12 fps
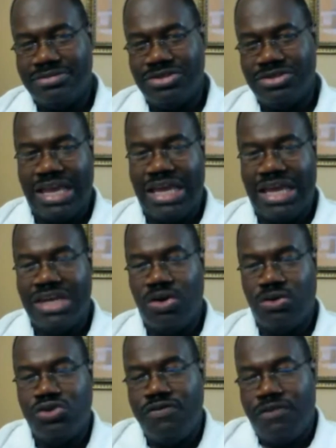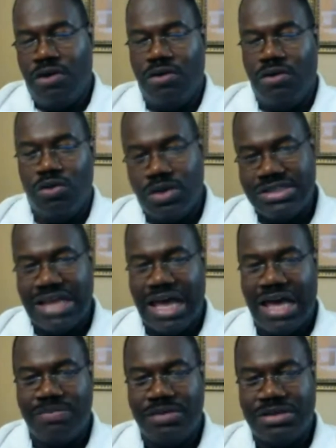You can go too far on one
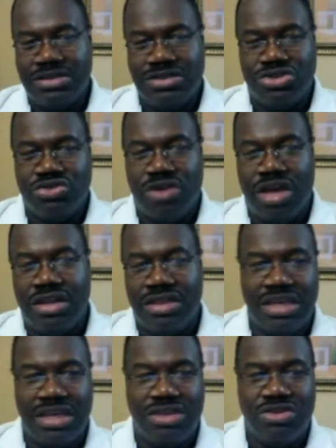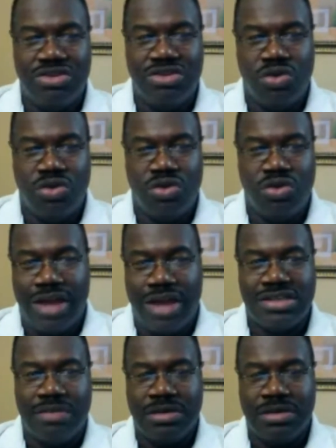side because you're trying to think you want to correct
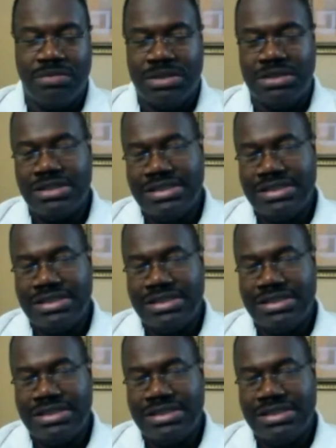something, but